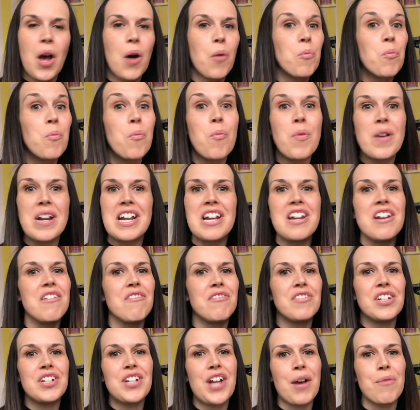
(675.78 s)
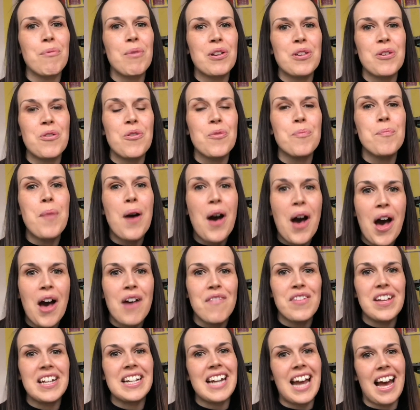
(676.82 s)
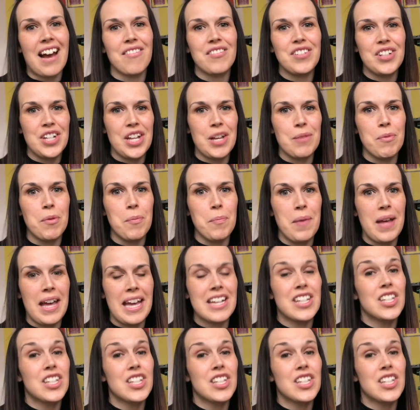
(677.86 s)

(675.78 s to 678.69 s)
We'd love to know what your perfect afternoon would be,